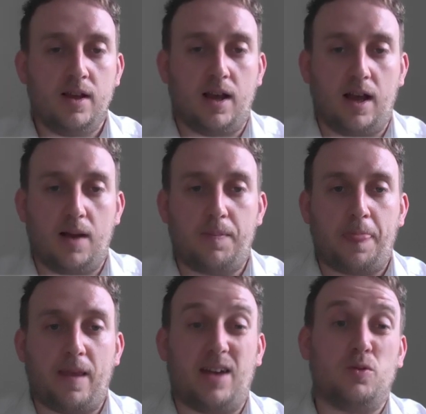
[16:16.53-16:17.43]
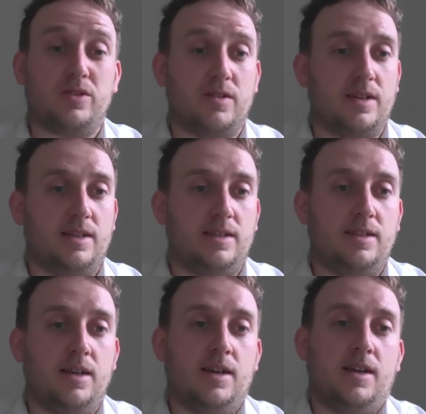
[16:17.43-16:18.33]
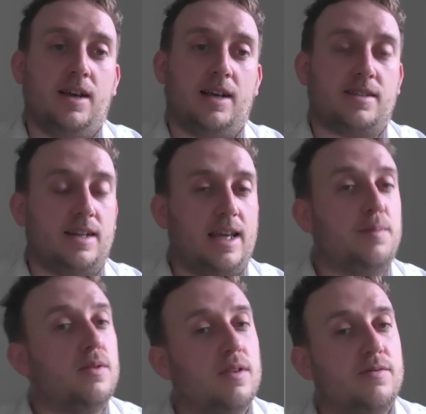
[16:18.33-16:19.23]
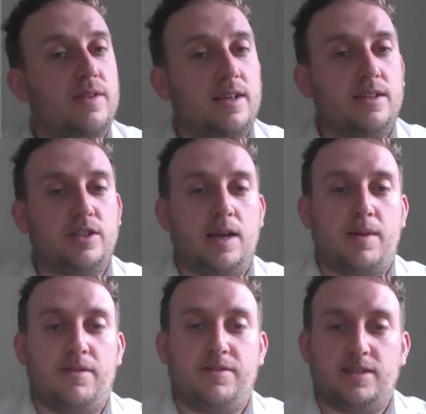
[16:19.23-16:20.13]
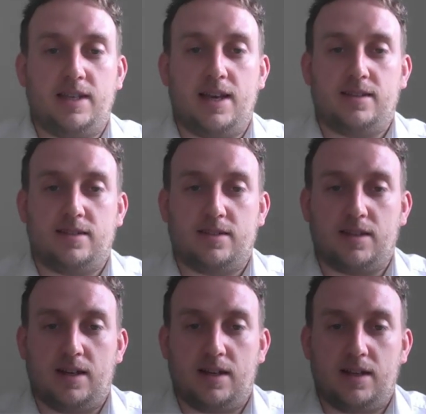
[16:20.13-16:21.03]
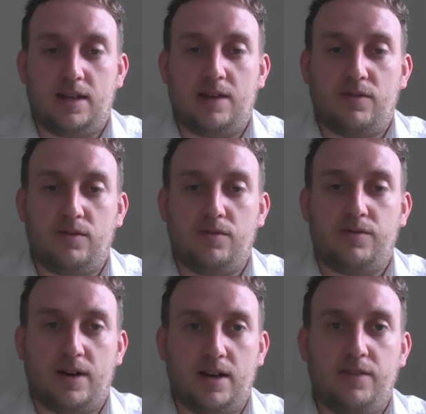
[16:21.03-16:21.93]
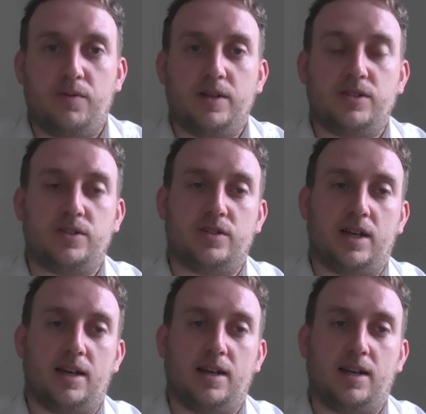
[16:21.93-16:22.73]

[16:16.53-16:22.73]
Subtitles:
and also that he has the label of the GMF-CS level 5, which